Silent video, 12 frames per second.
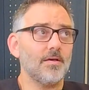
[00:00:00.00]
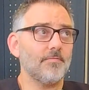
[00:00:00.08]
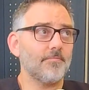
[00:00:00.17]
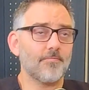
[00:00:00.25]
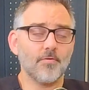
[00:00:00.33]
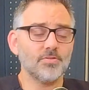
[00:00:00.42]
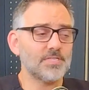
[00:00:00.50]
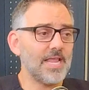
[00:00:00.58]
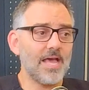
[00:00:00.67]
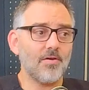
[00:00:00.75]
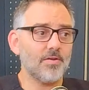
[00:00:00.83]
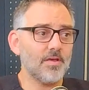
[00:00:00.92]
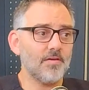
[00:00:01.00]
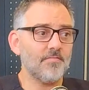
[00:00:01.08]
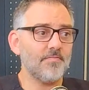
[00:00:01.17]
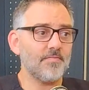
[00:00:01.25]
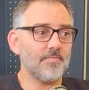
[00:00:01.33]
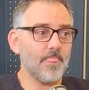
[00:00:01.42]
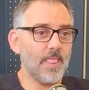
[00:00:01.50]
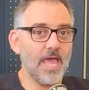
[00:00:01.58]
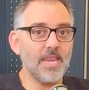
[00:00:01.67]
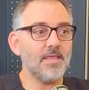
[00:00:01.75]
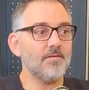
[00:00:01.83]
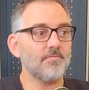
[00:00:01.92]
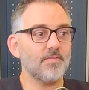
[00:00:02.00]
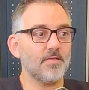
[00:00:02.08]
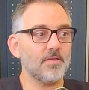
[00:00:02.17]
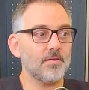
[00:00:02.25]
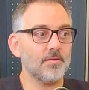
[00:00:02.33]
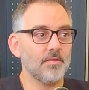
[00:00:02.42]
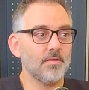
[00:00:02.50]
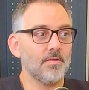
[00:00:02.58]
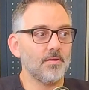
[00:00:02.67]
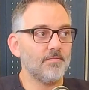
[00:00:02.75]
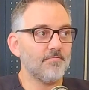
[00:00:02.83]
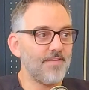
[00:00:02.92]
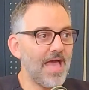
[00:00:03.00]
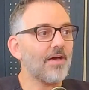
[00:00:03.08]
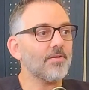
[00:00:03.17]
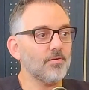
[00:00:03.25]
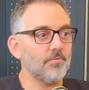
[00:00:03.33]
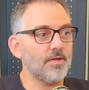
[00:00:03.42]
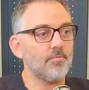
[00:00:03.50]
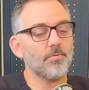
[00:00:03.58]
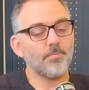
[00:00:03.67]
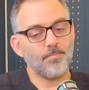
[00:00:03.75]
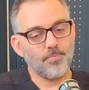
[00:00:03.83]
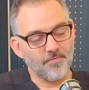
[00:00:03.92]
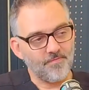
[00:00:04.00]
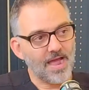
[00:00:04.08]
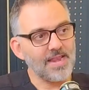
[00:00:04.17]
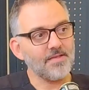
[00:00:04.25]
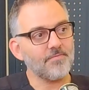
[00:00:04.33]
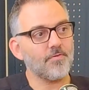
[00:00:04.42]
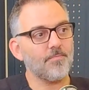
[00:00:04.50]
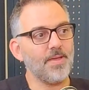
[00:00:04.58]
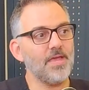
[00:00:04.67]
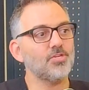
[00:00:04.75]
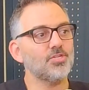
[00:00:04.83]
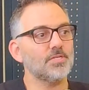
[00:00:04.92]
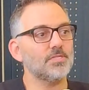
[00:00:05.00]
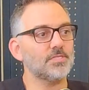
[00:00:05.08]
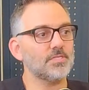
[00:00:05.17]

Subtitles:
frozen out of any of the value that we're providing for patients.